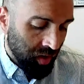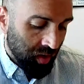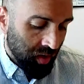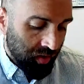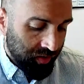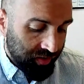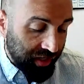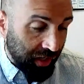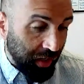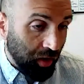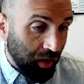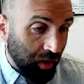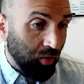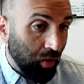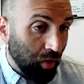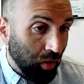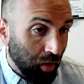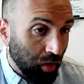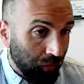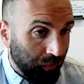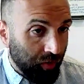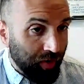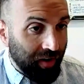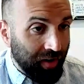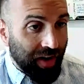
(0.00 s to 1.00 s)
seller
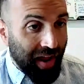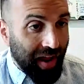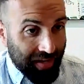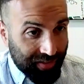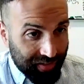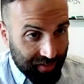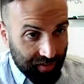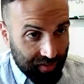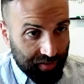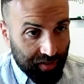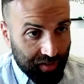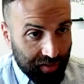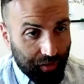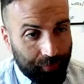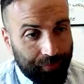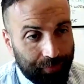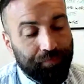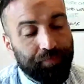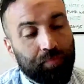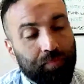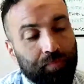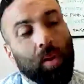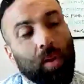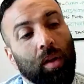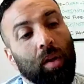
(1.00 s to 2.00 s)
rollover in an asset sale?
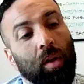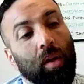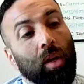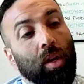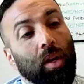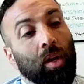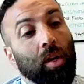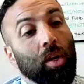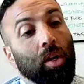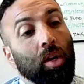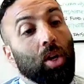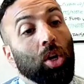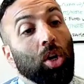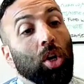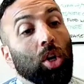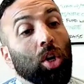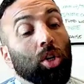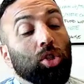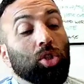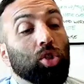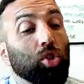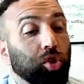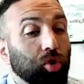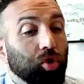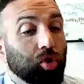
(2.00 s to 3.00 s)

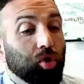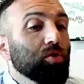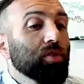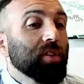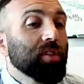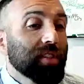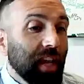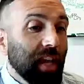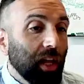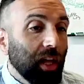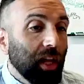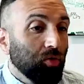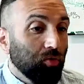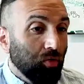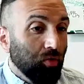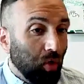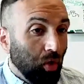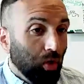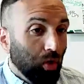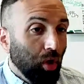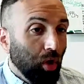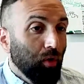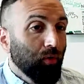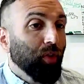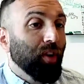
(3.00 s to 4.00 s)
True seller
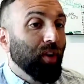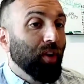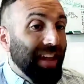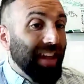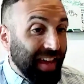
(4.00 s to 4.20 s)
rollover